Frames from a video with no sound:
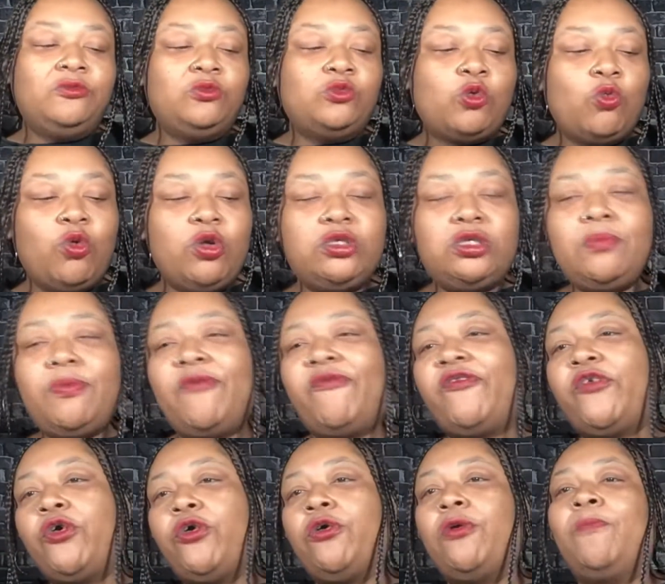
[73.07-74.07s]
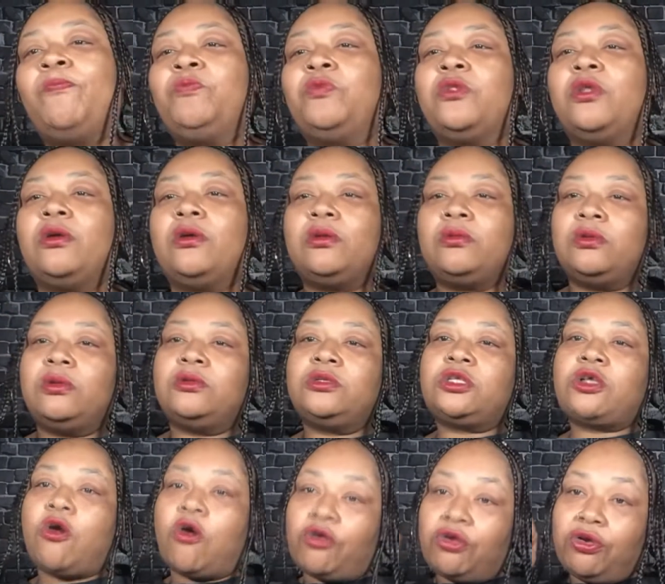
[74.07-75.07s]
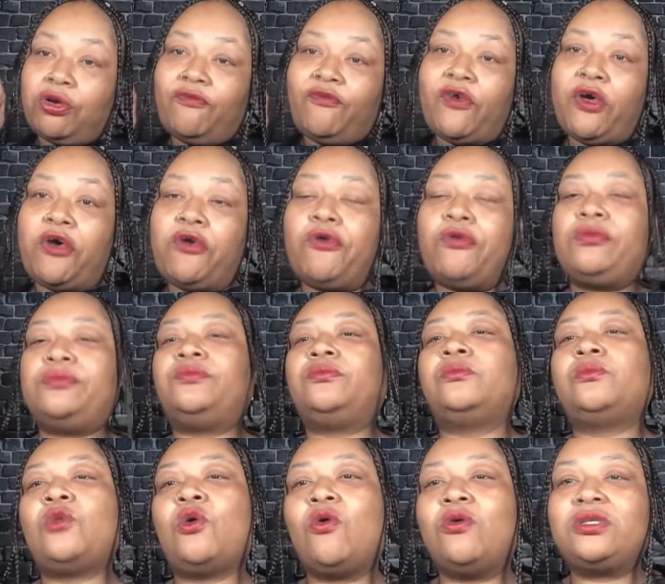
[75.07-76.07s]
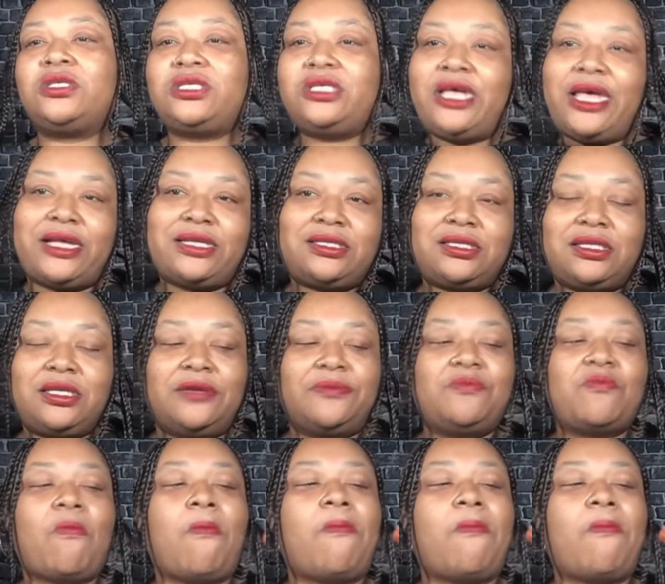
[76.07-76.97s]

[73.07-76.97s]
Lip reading: would you prefer talking on the phone or texting?